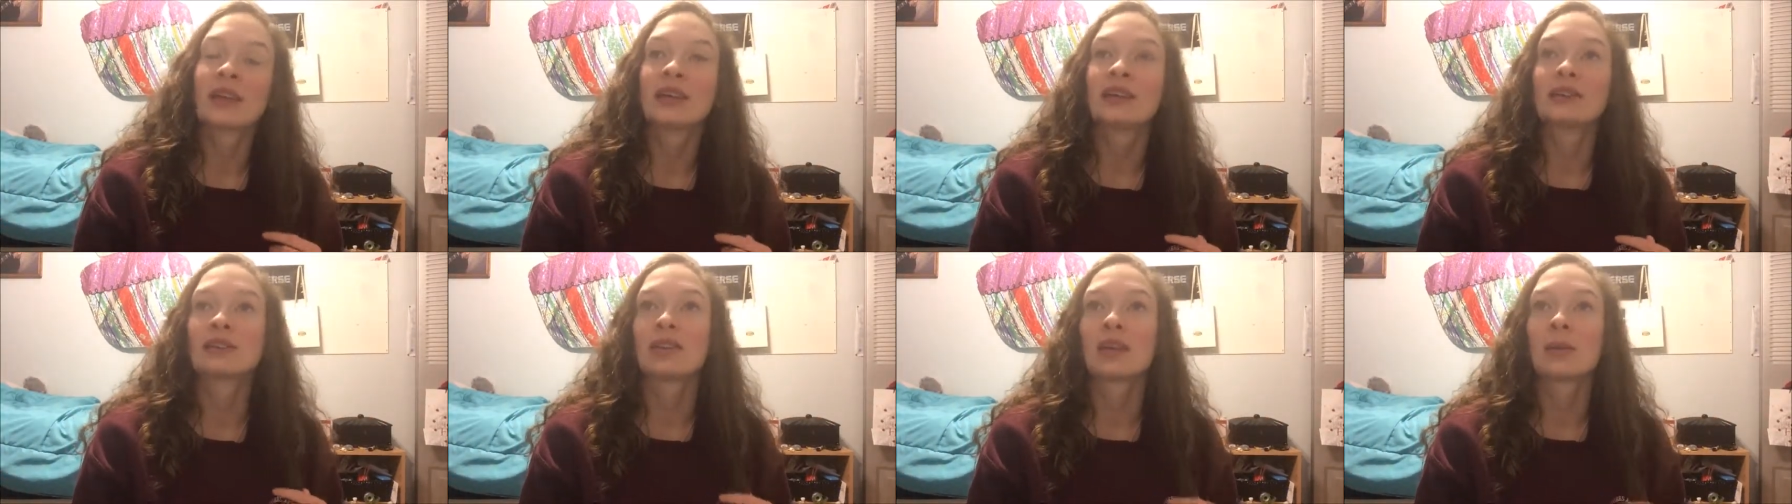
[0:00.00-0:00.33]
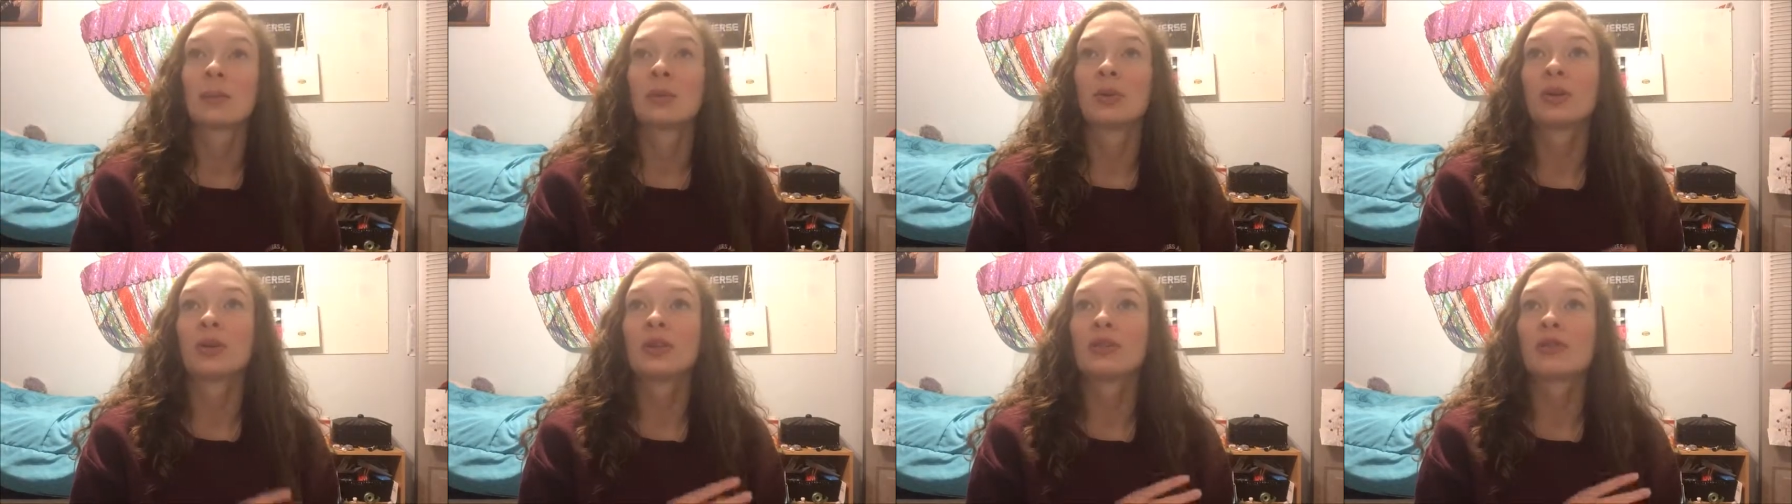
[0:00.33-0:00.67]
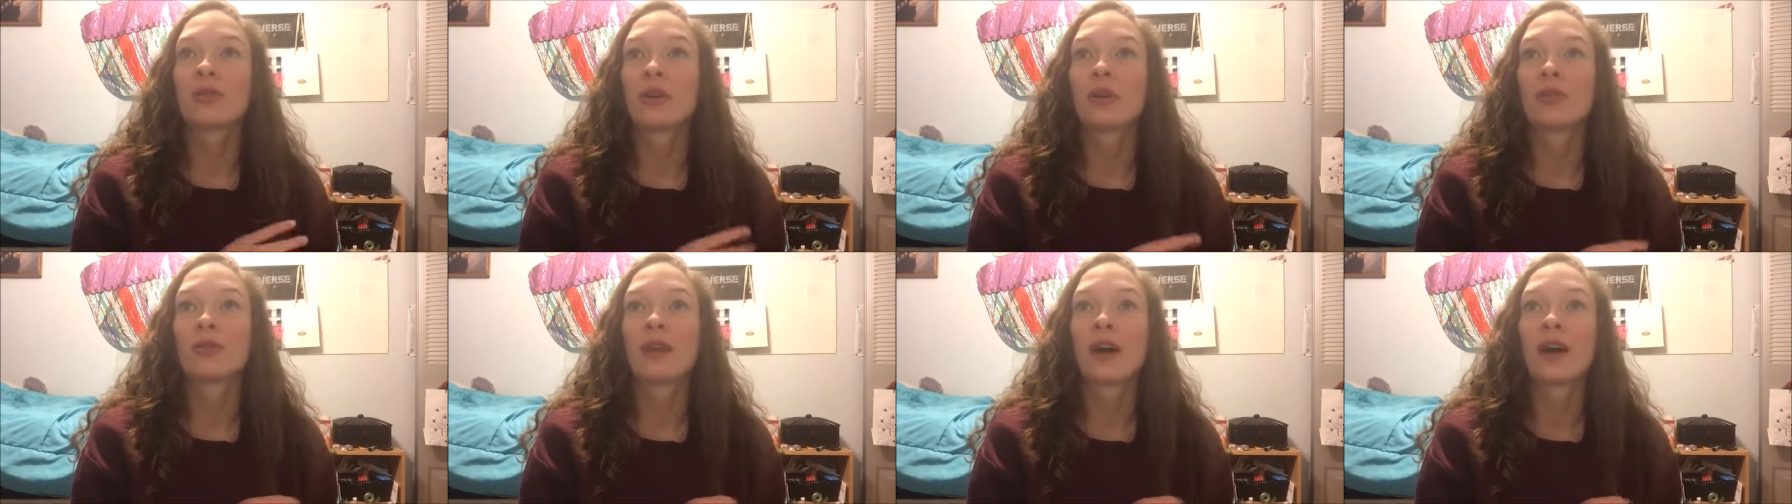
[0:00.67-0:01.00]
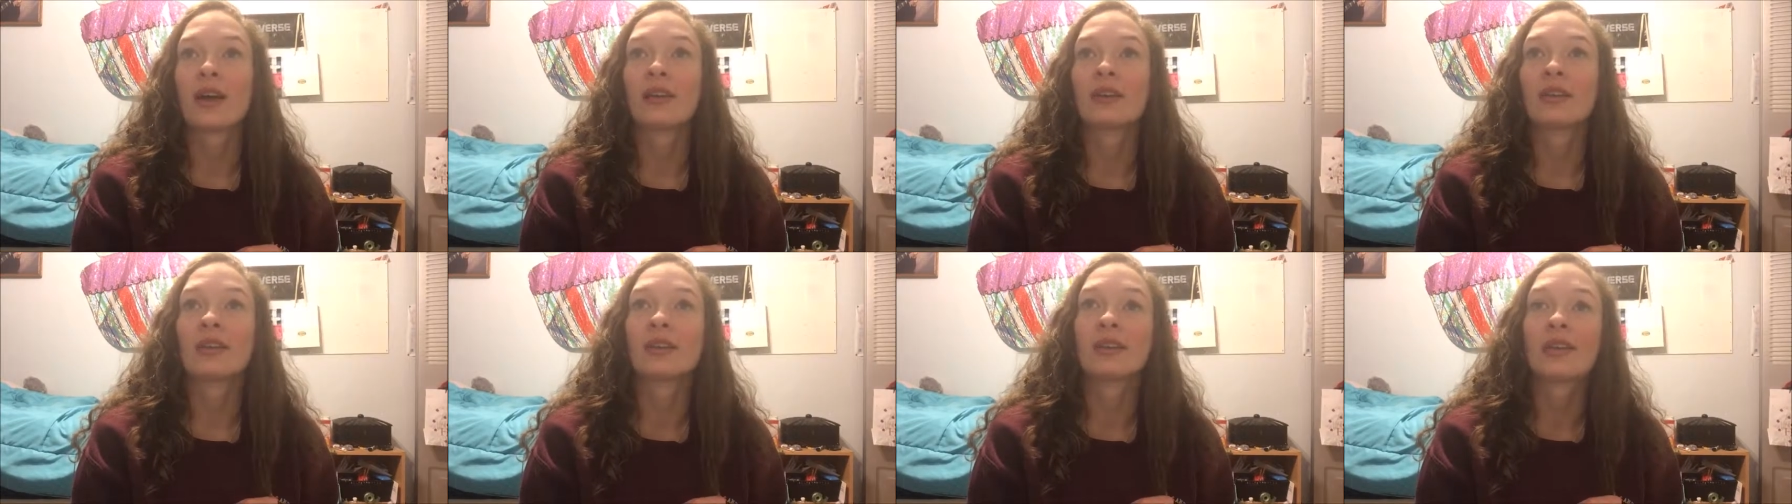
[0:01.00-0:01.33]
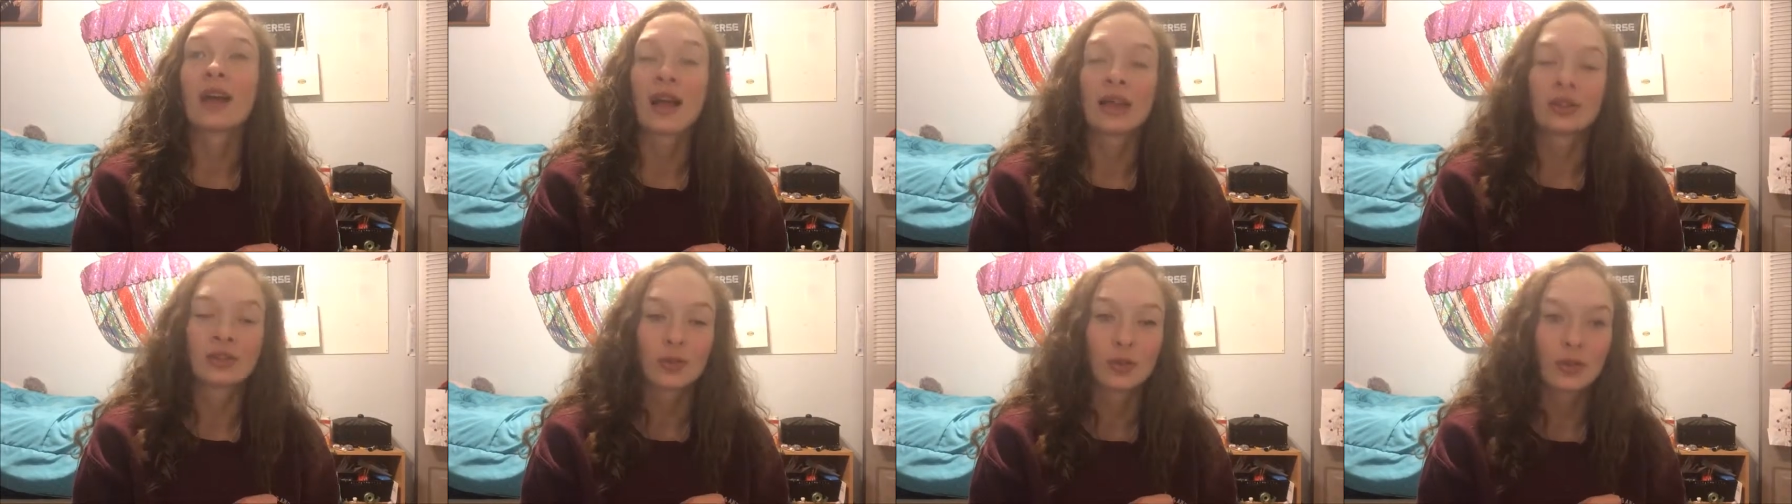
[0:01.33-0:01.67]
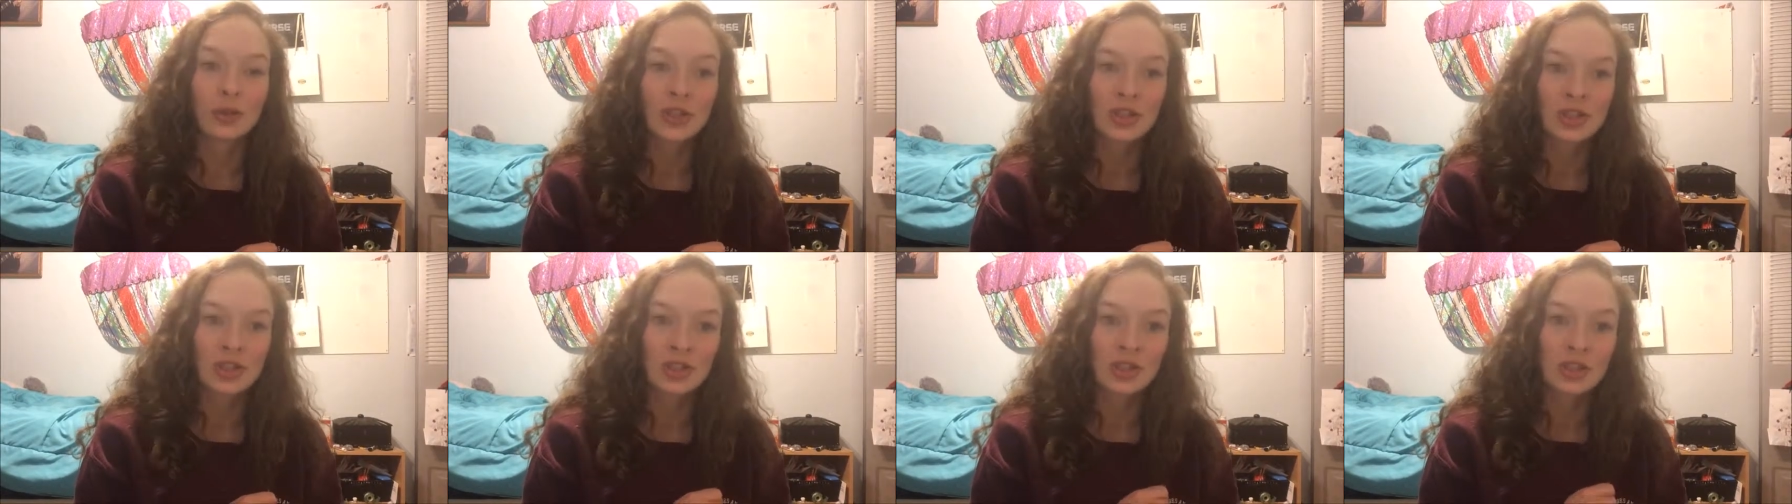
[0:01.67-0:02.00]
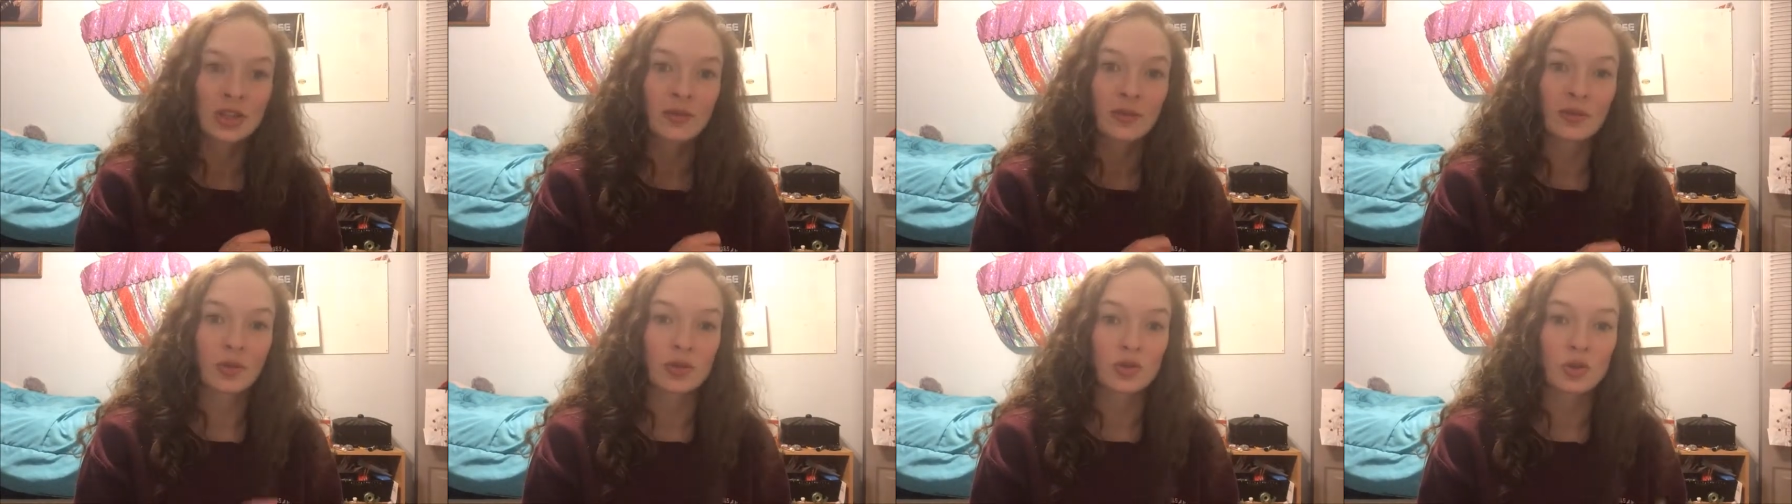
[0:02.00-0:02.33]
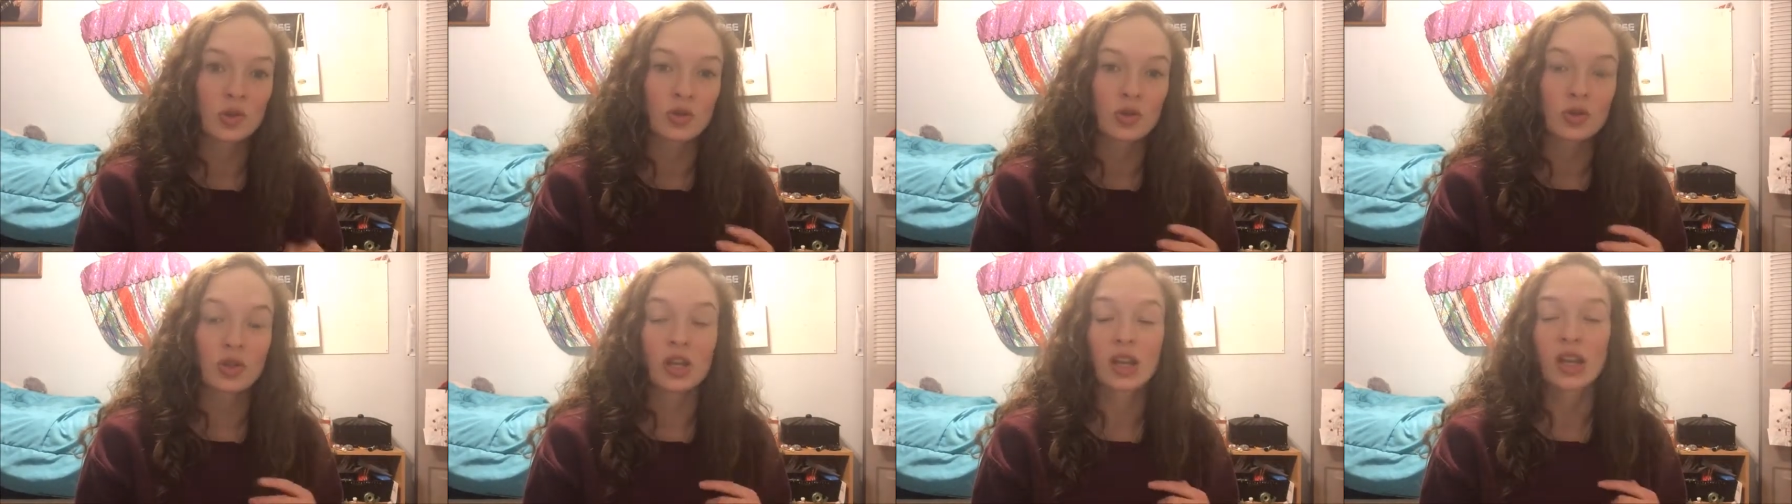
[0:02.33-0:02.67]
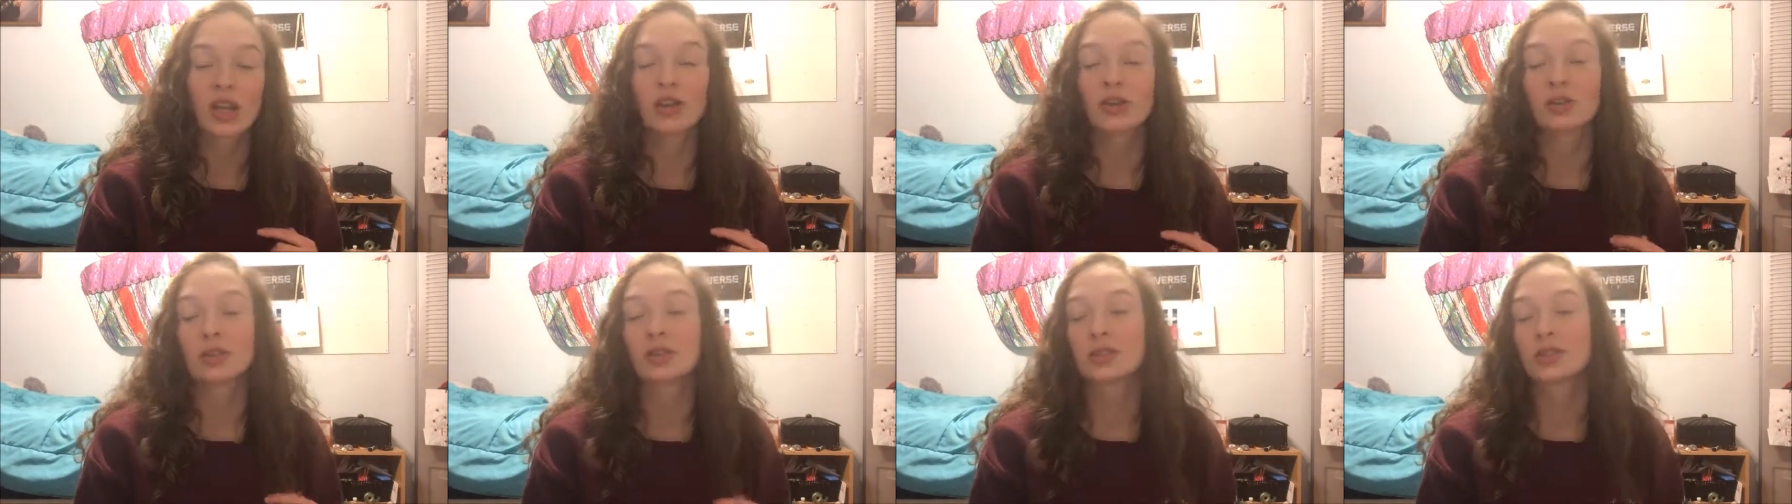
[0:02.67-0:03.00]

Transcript: and he's like, please verify the last four digits of your social, secure,